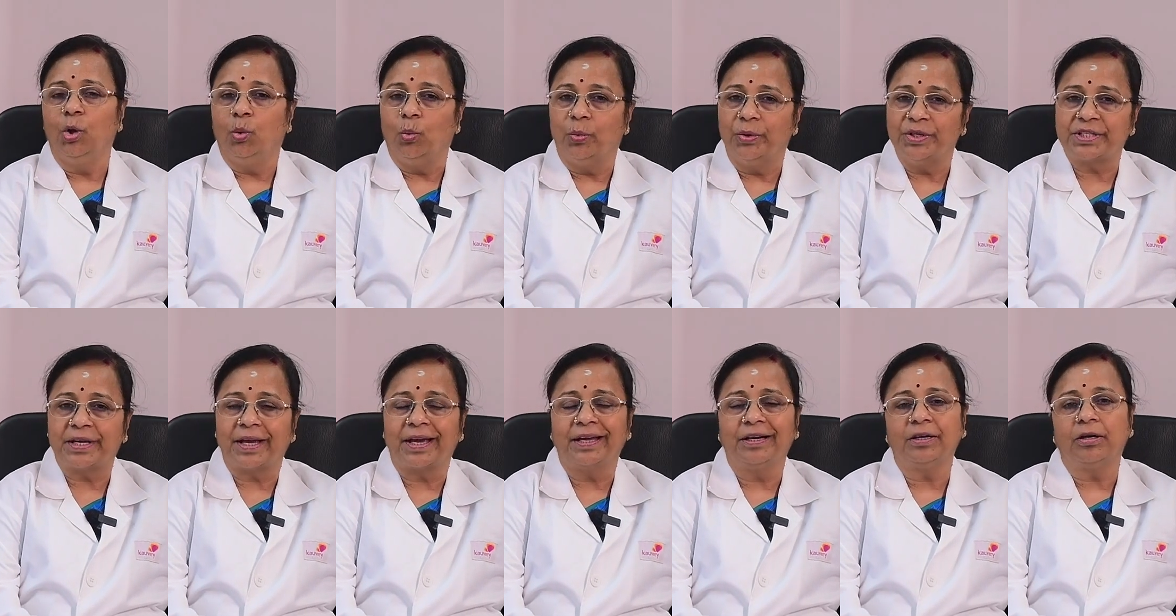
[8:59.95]

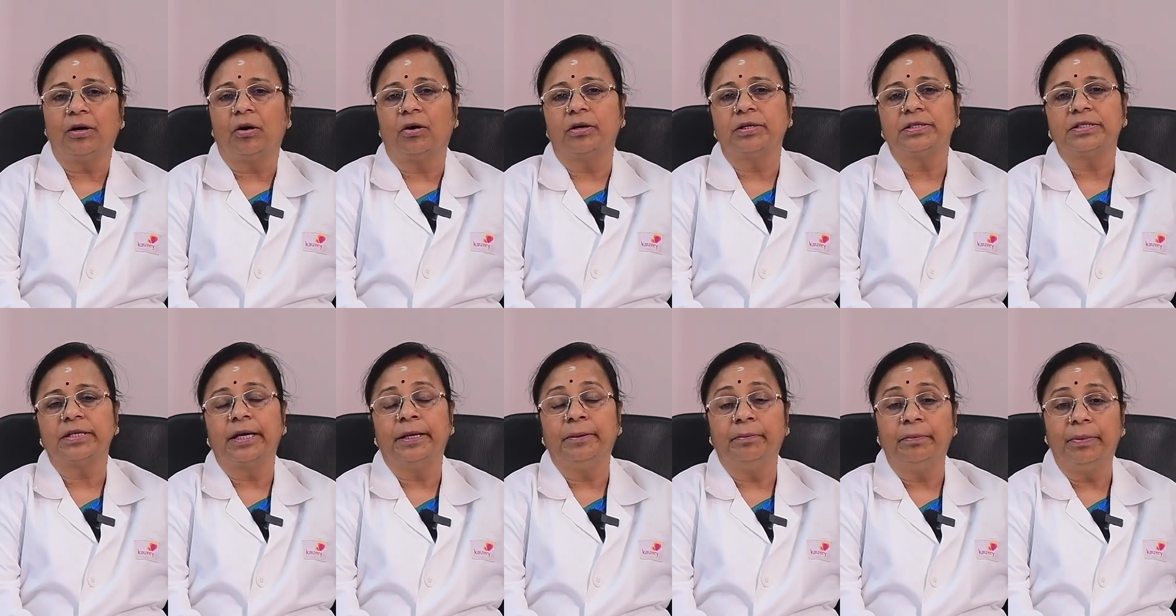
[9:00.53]
which can
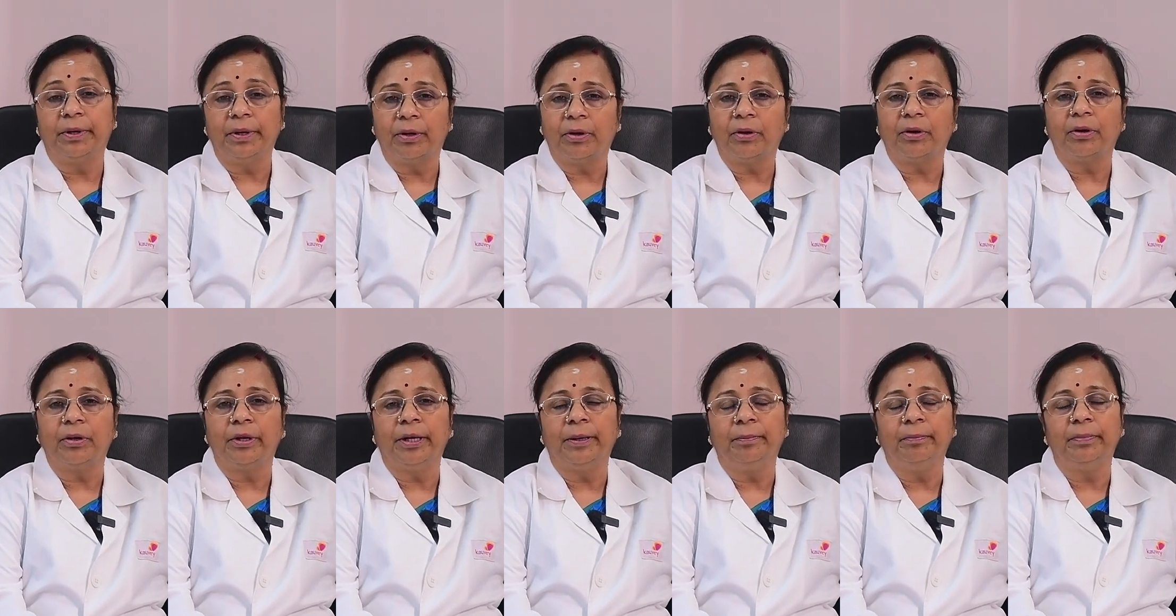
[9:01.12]
cause
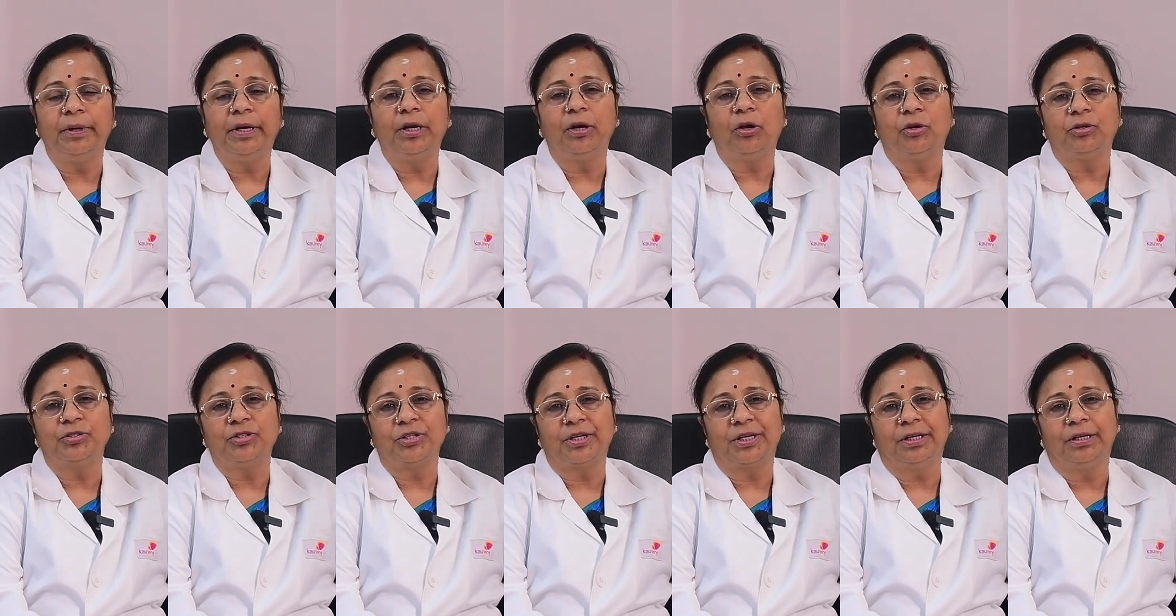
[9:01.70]

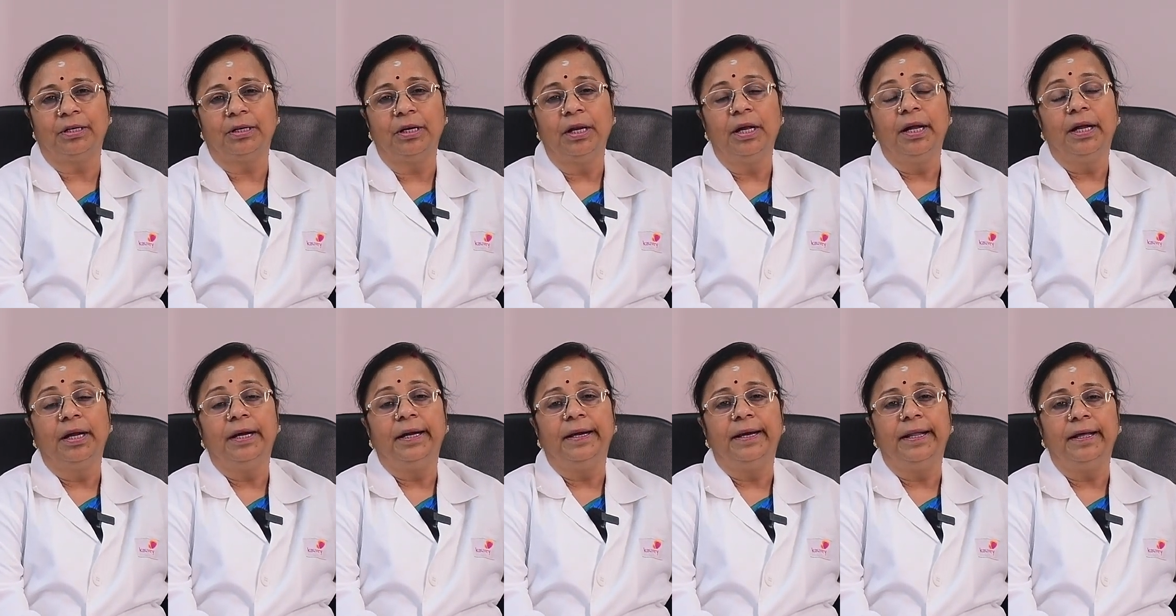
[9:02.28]
embryological
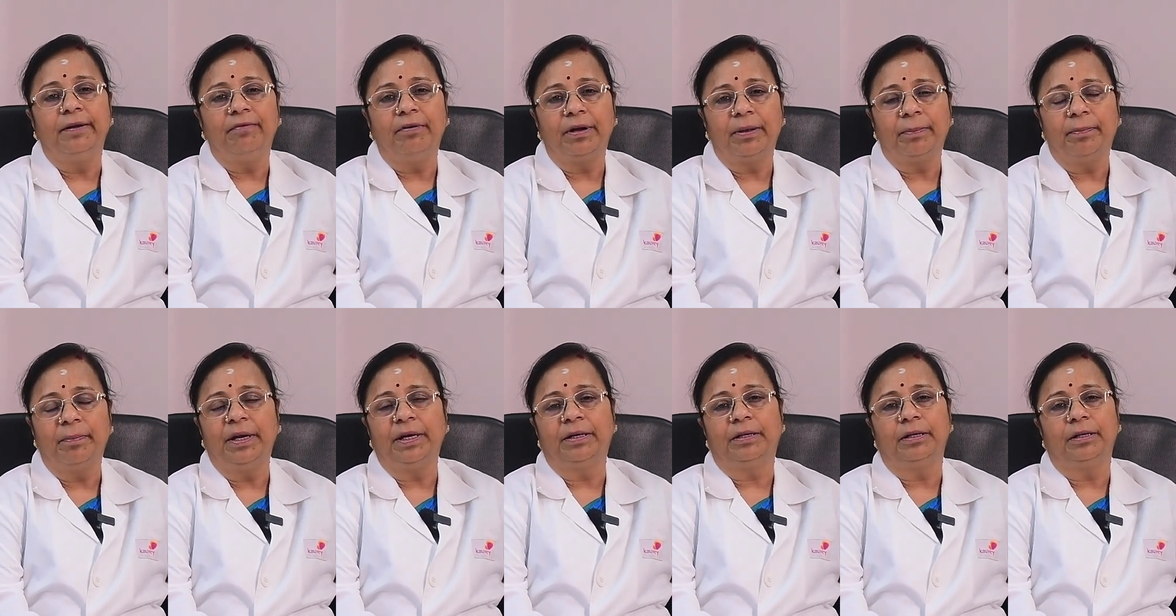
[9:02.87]

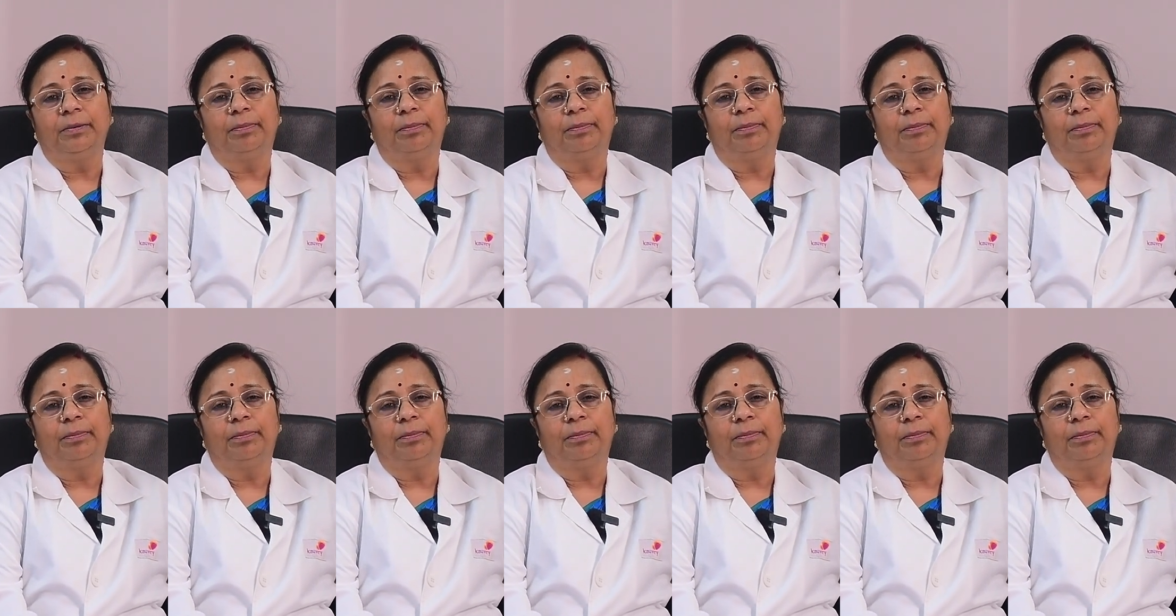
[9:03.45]
developmental